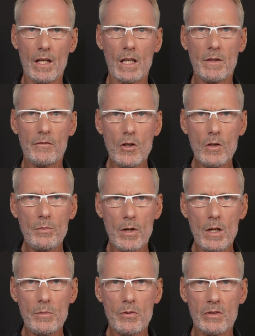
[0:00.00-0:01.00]
Before
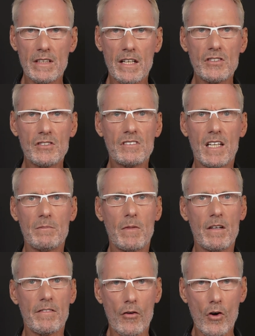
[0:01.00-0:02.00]
berberine, I used to take
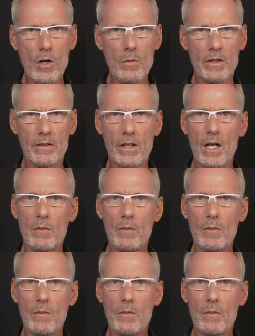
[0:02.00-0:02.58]
metformin,